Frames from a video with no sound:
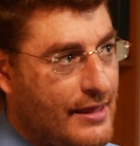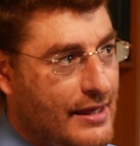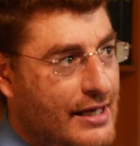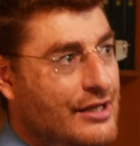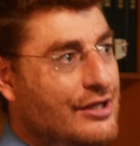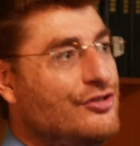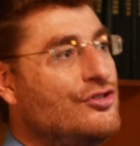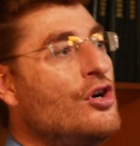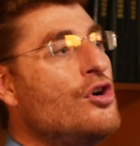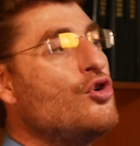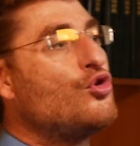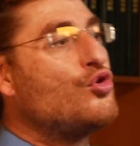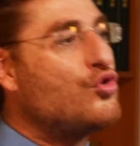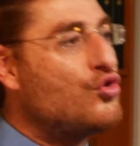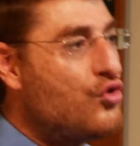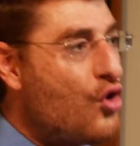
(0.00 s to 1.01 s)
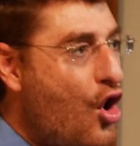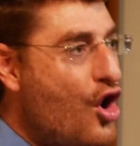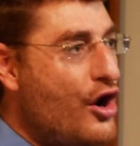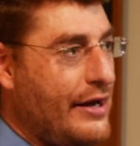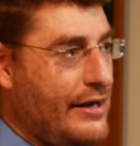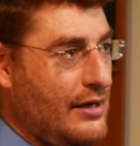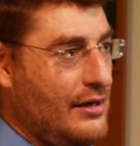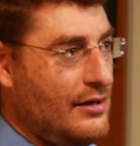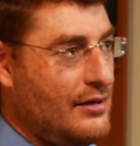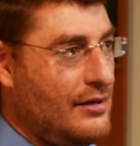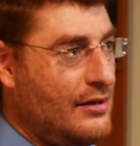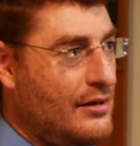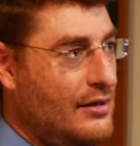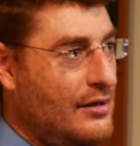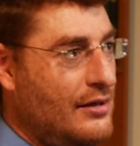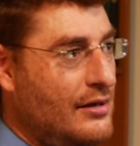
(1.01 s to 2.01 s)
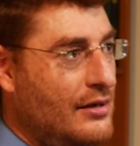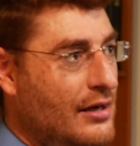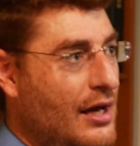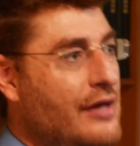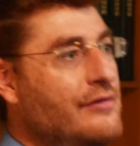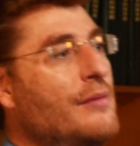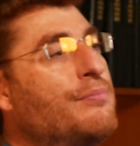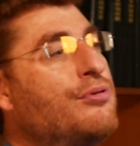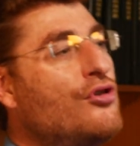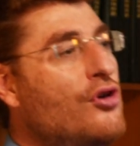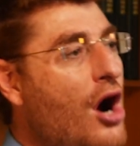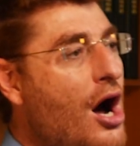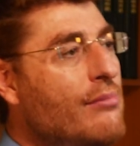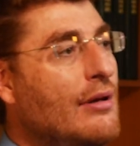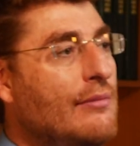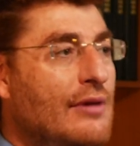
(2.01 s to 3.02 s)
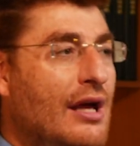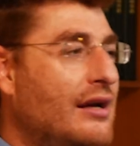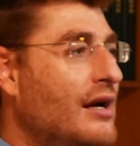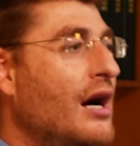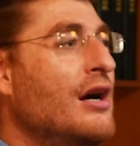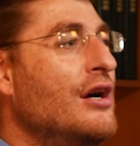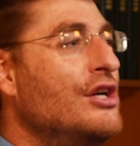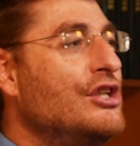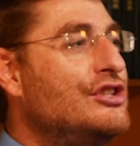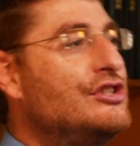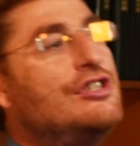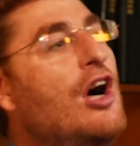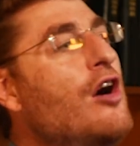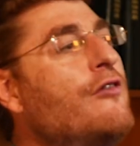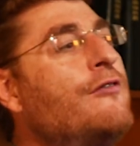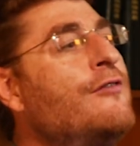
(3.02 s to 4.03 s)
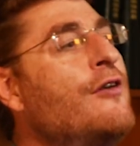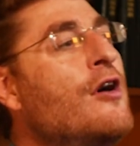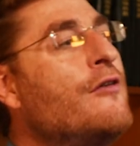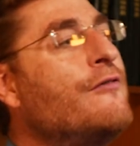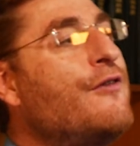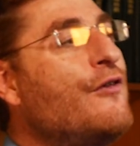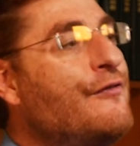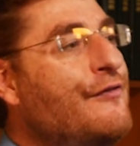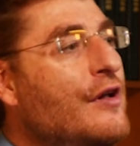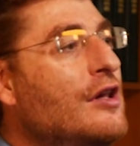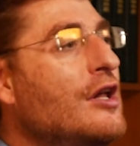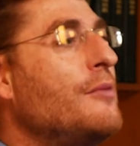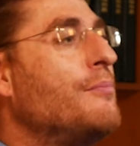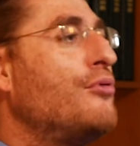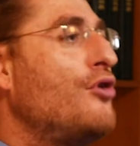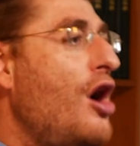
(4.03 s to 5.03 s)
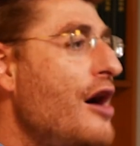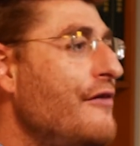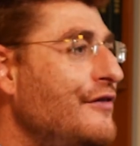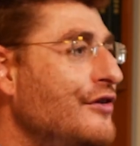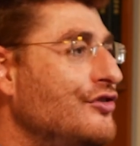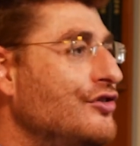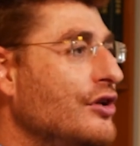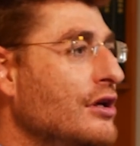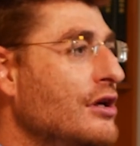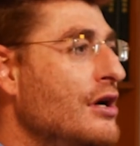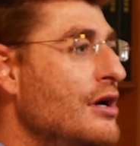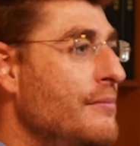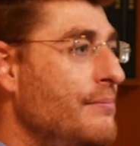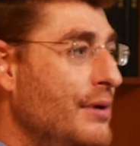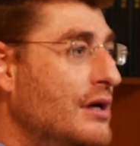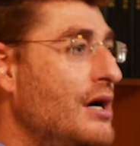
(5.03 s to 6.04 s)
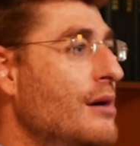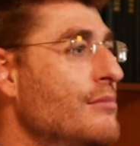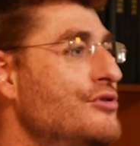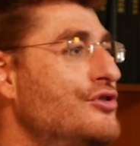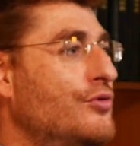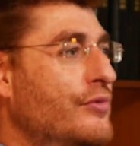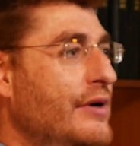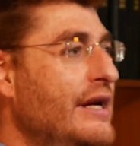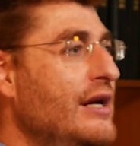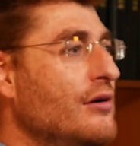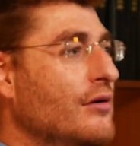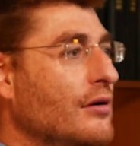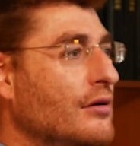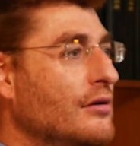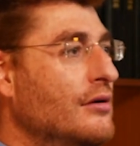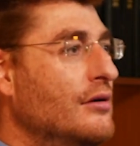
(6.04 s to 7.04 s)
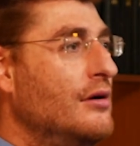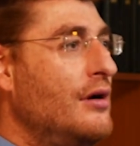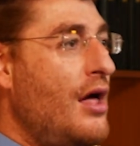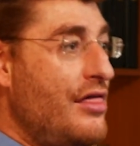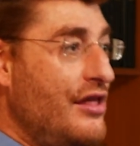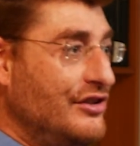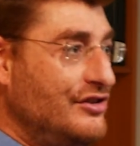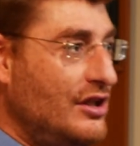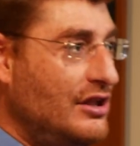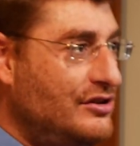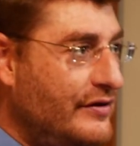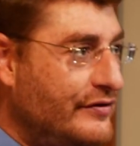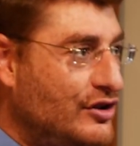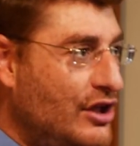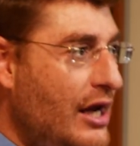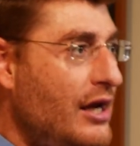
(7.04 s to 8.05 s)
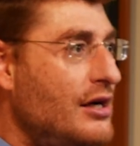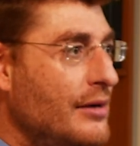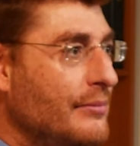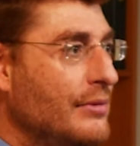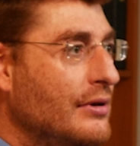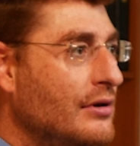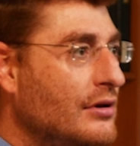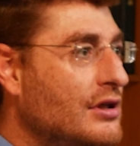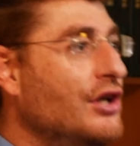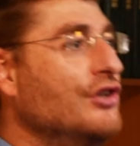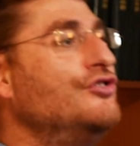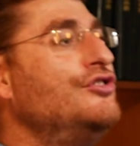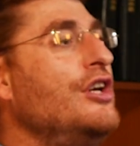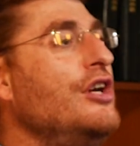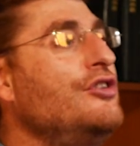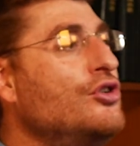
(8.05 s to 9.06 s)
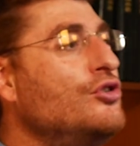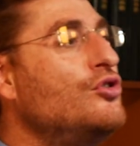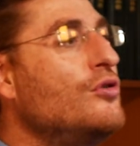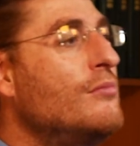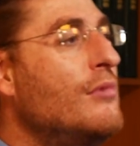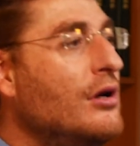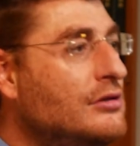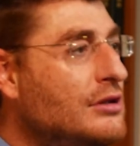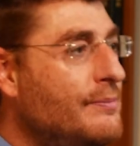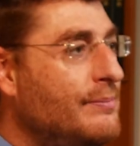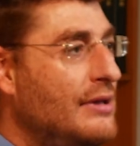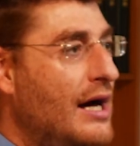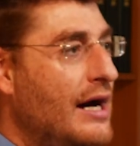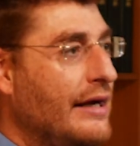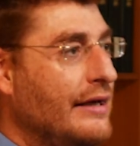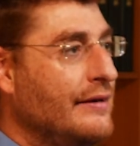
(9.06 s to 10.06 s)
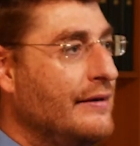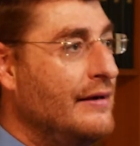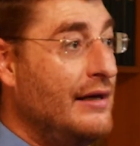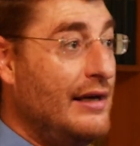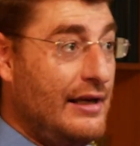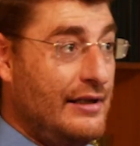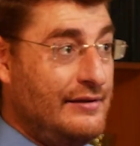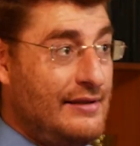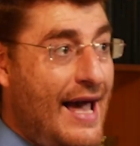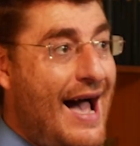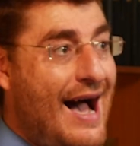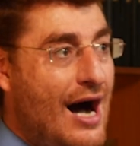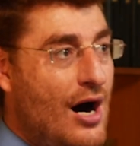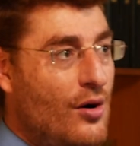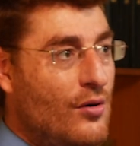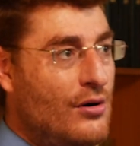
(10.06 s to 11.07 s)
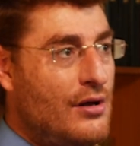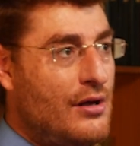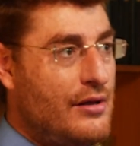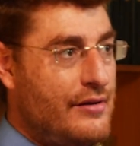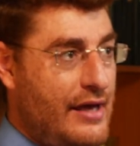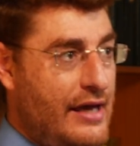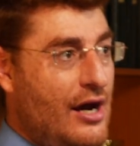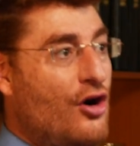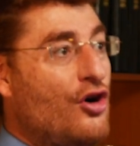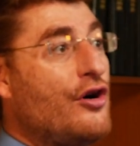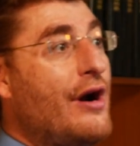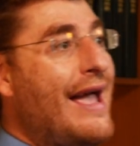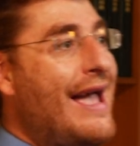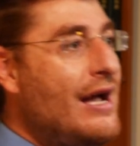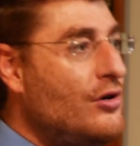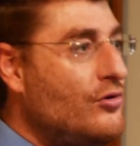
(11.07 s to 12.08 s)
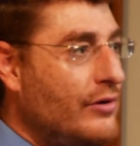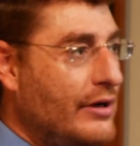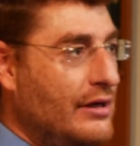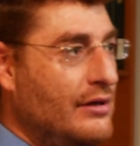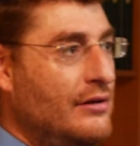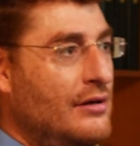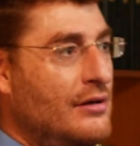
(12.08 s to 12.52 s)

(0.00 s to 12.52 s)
it is growing. And the problem, like a self-fulfilling prophecy, becomes real. The sons of Jacob continue to multiply, and now they are angry.